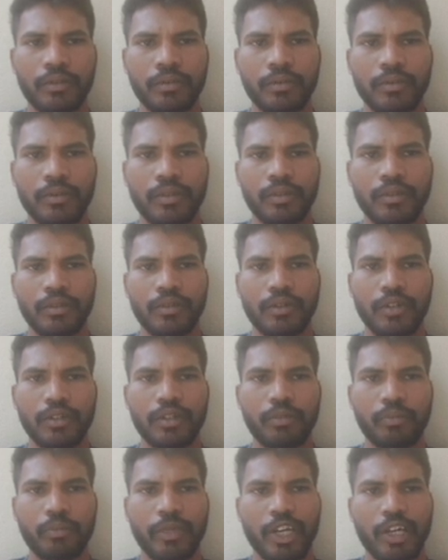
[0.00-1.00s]
not
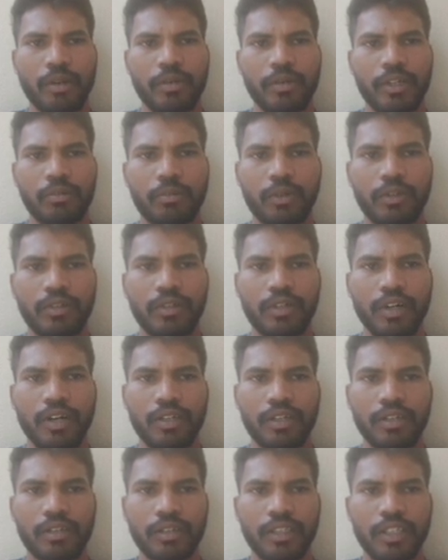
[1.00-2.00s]
payable book or
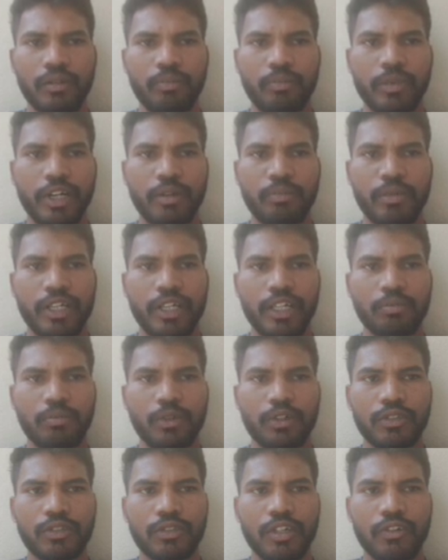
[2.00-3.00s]
the primary books
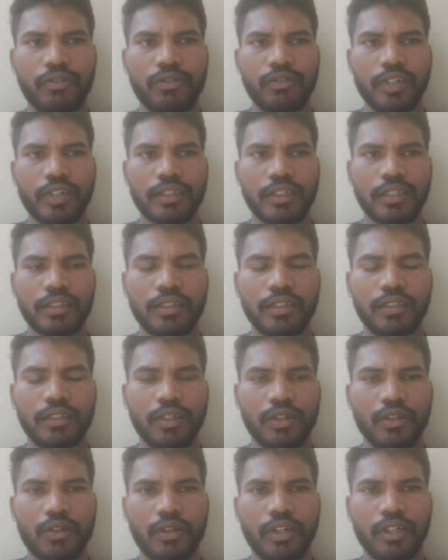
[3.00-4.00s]
of transaction
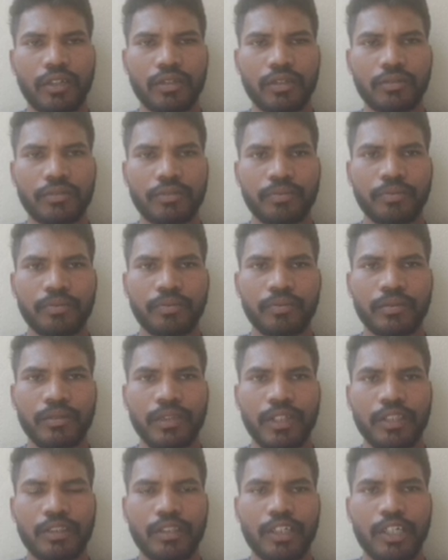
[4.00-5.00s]
recording.
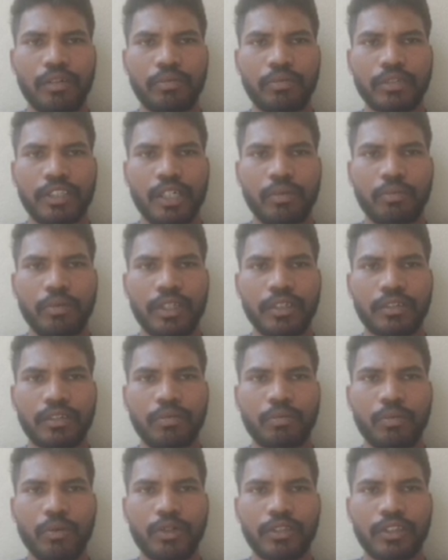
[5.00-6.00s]
Third step is
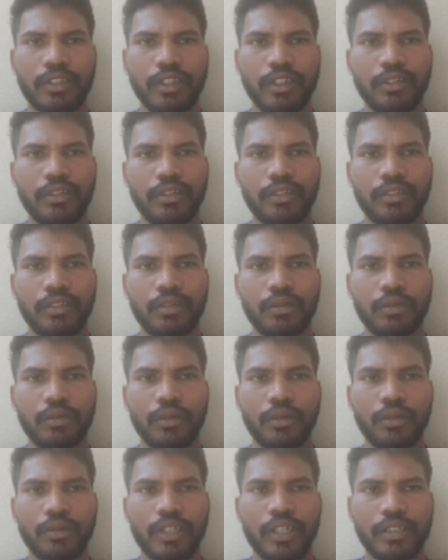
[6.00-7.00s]
posting to
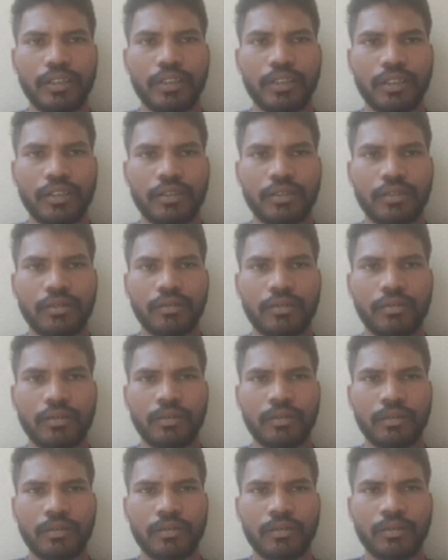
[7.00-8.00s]
ledger.
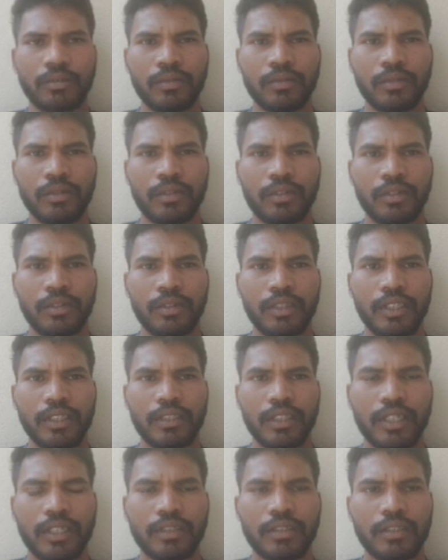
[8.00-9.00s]
The
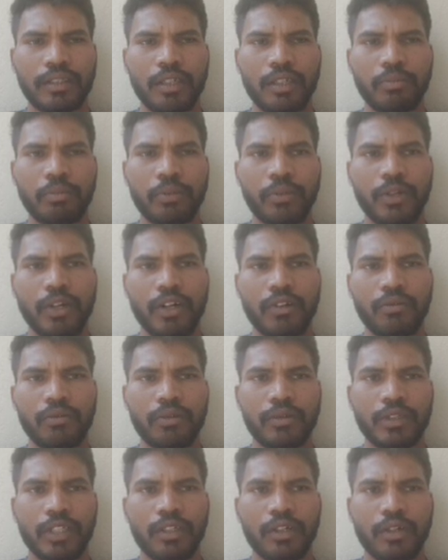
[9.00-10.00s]
first step of
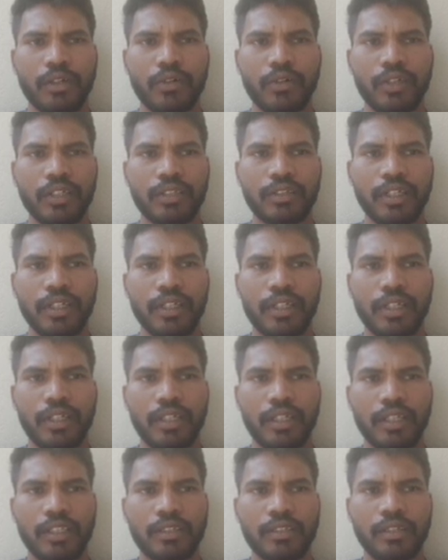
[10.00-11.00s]
the accounting cycle
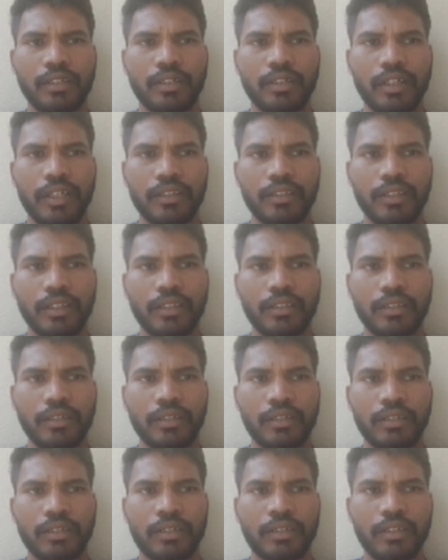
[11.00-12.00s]
is ledger.
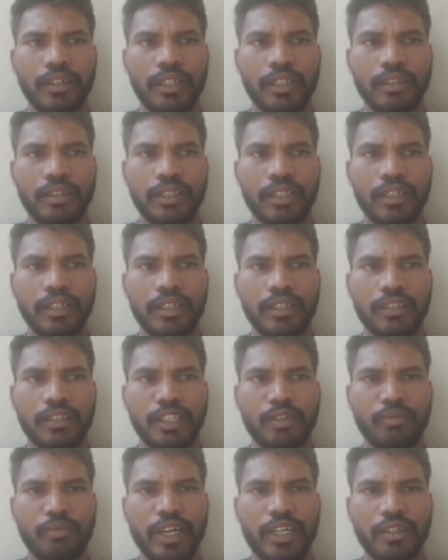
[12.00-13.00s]
Ledger is the
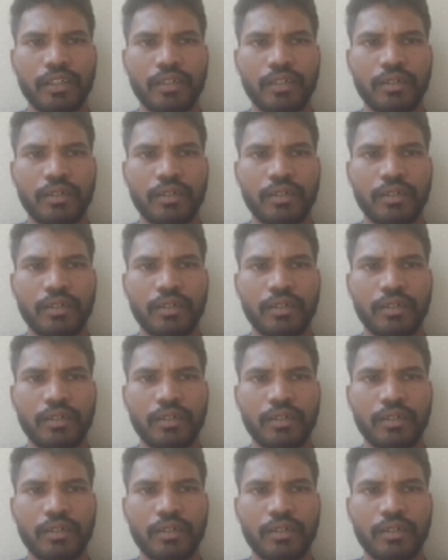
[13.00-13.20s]
main book